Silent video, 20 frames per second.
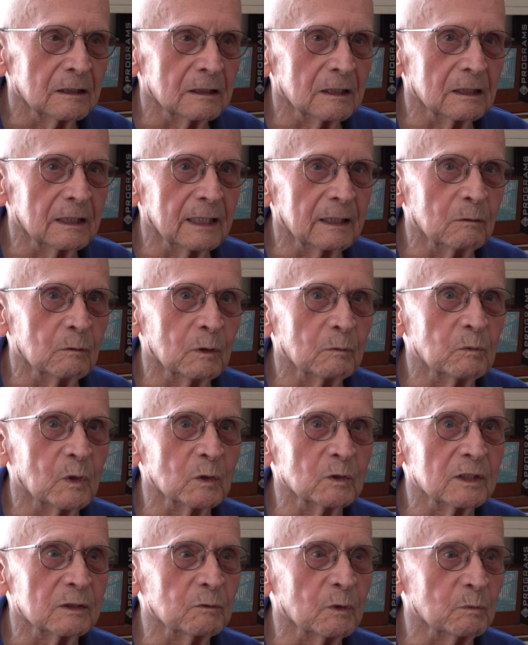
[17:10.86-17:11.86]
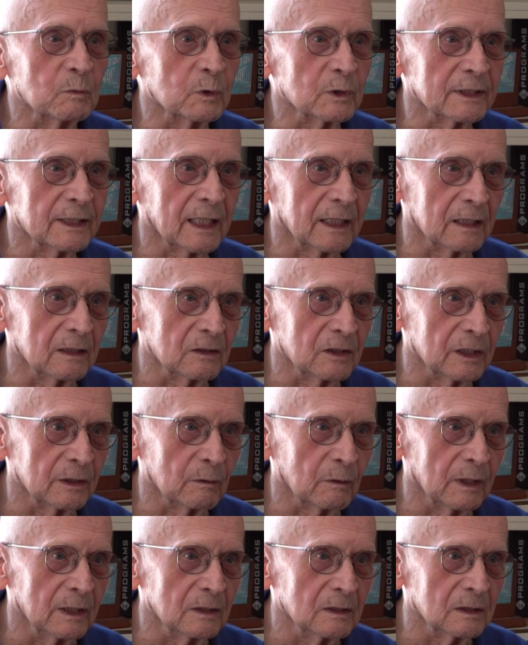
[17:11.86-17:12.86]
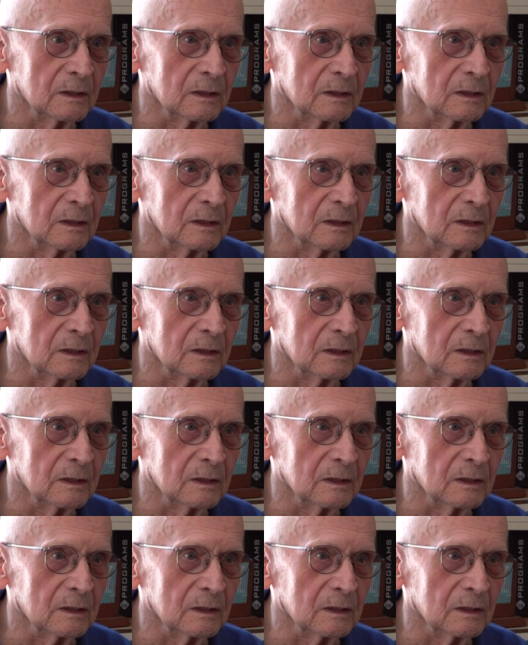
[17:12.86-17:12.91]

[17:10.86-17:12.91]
Most of them were second generation.